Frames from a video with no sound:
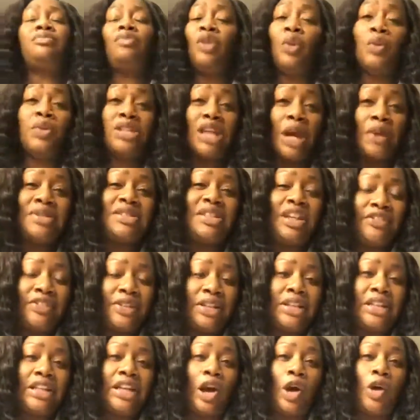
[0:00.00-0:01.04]
which I was
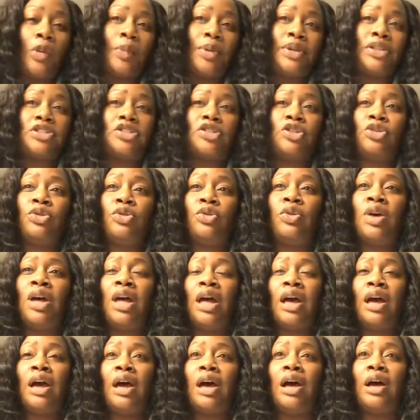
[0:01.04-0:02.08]
definitely open to.
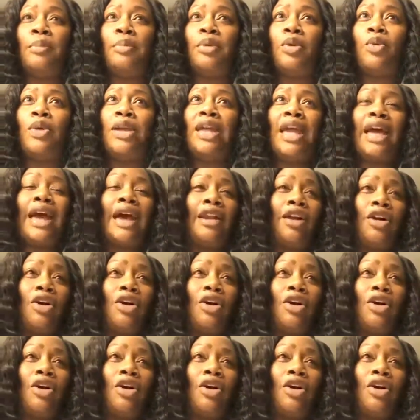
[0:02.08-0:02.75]
But we had